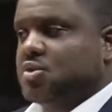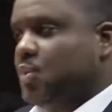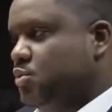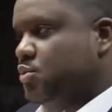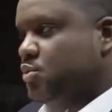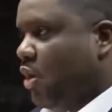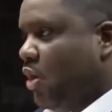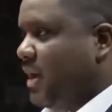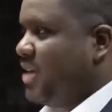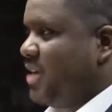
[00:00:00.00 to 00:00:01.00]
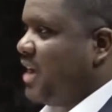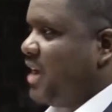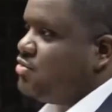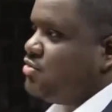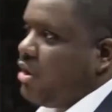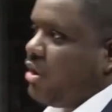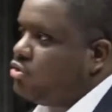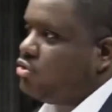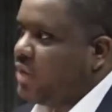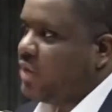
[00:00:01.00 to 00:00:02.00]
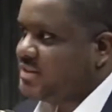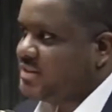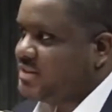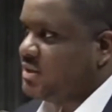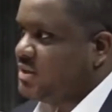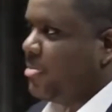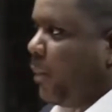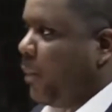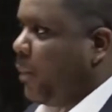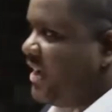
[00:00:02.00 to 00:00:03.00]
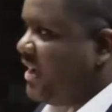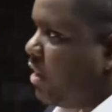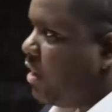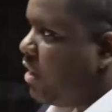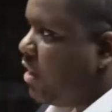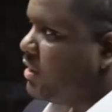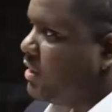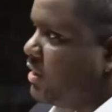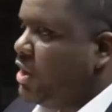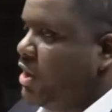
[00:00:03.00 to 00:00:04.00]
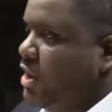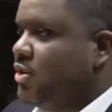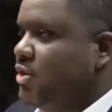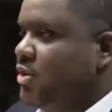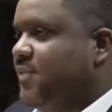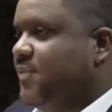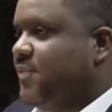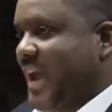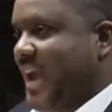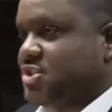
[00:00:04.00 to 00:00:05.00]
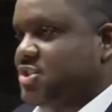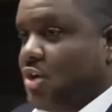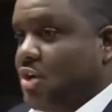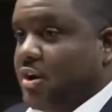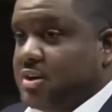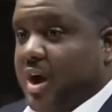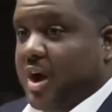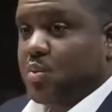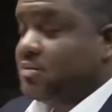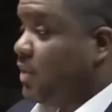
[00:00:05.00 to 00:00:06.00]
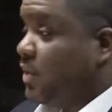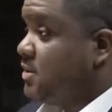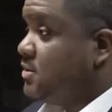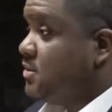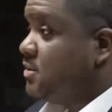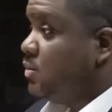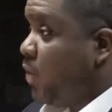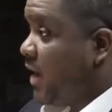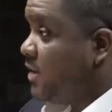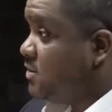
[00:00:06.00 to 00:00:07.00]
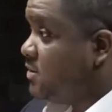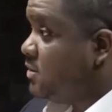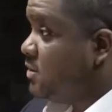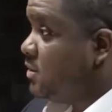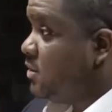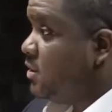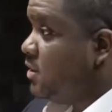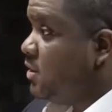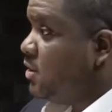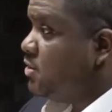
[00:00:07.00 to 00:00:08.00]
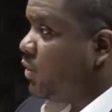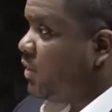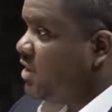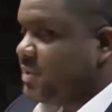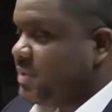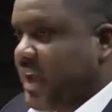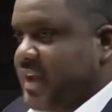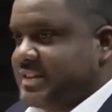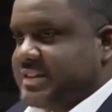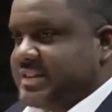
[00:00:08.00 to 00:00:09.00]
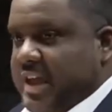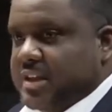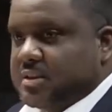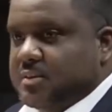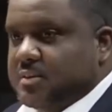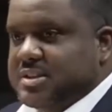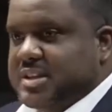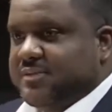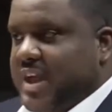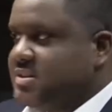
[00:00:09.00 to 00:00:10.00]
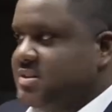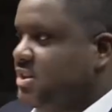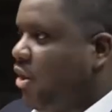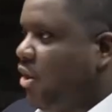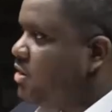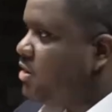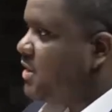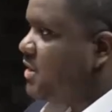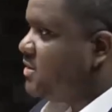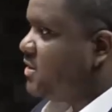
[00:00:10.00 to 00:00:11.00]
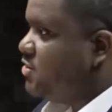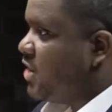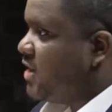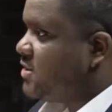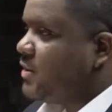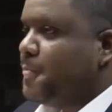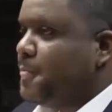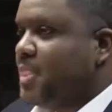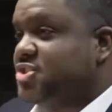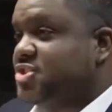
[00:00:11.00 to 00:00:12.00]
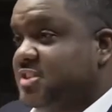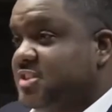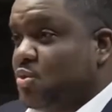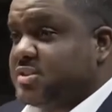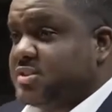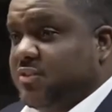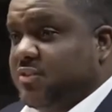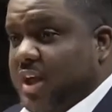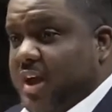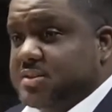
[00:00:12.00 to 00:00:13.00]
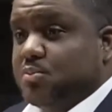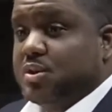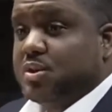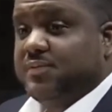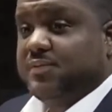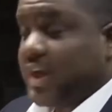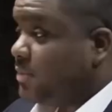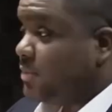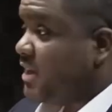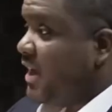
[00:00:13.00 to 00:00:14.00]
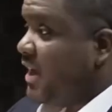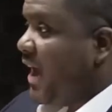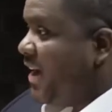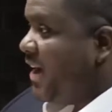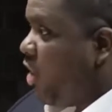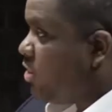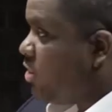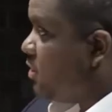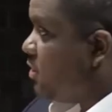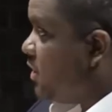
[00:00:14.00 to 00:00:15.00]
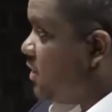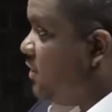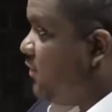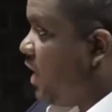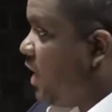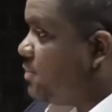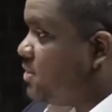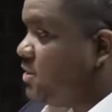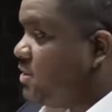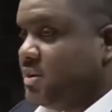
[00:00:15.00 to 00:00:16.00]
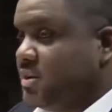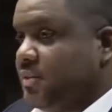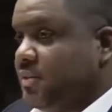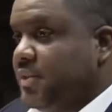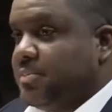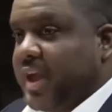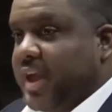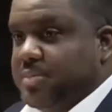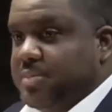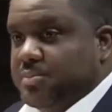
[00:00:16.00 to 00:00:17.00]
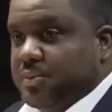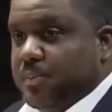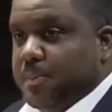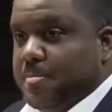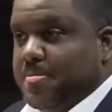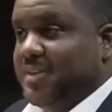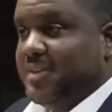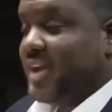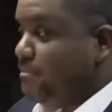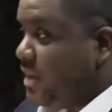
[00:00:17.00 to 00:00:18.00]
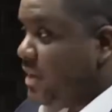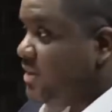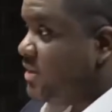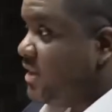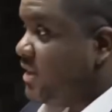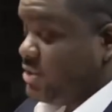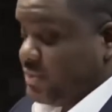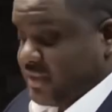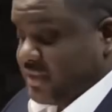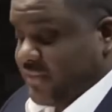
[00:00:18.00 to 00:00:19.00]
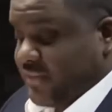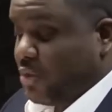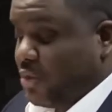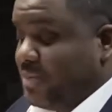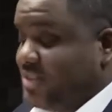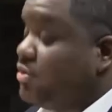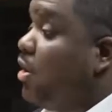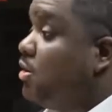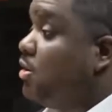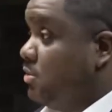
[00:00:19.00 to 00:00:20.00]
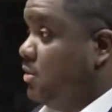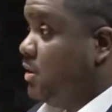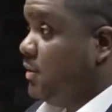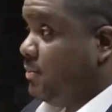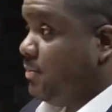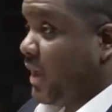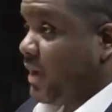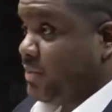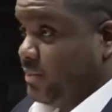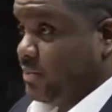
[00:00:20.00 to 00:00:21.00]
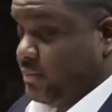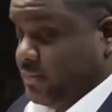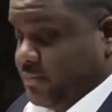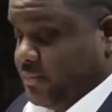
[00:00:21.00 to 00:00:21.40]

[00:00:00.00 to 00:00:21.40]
So when you talk about a patriarchal race or patriarchy, you're in fact actually talking about one race, whites. So Elizabeth Cady Stanton is advancing an argument that suggests that she is more civilized, more developed, hierarchically developed than black people. And that meant that she was, in fact, more patriarchal than black people.